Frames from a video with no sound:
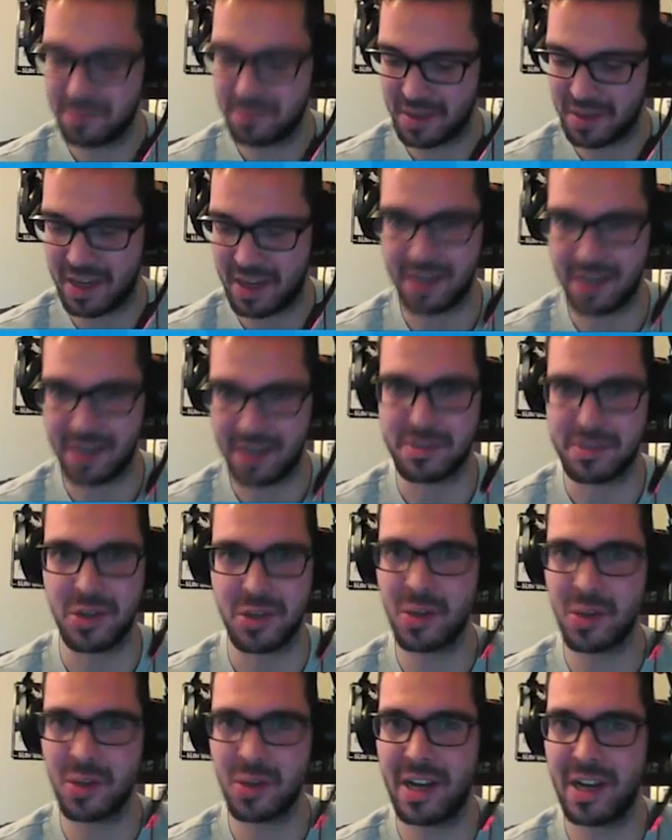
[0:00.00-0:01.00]
And I'm so
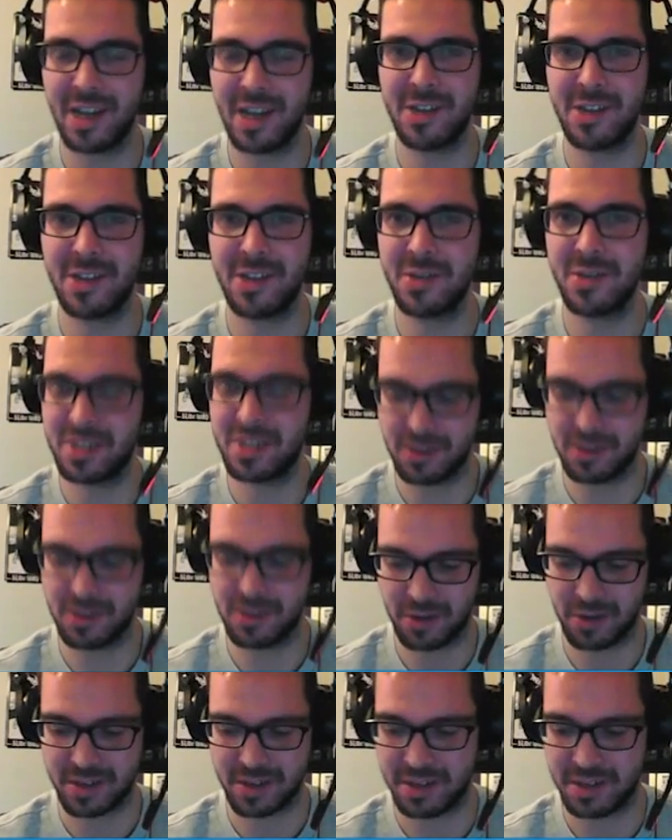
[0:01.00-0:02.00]
glad I got those Stealth
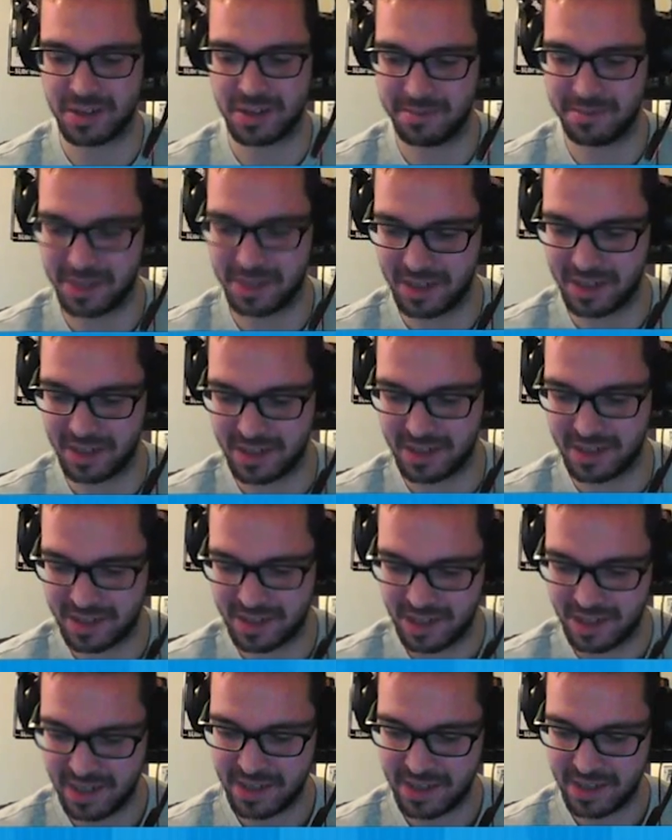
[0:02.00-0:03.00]
Rocks up, because
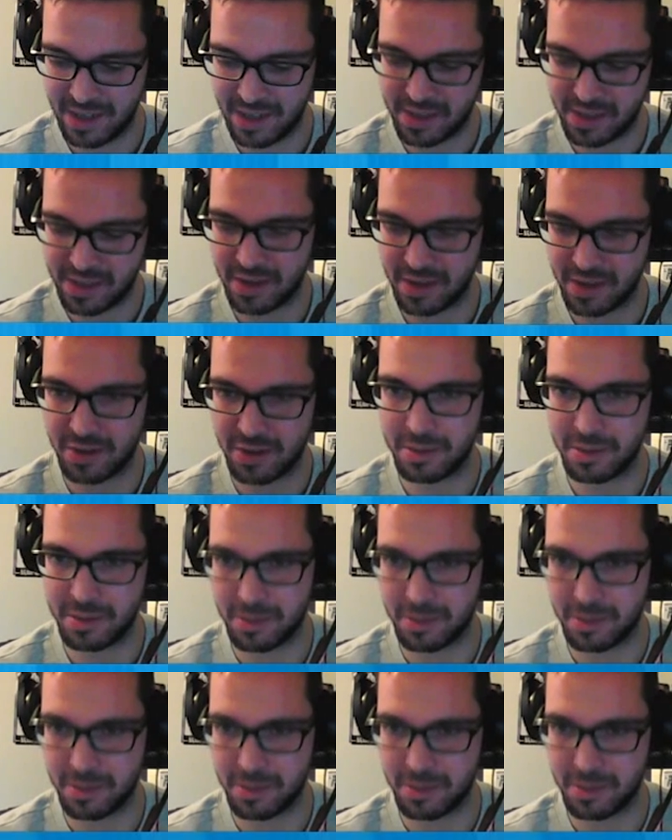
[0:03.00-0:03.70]
that thing could have been a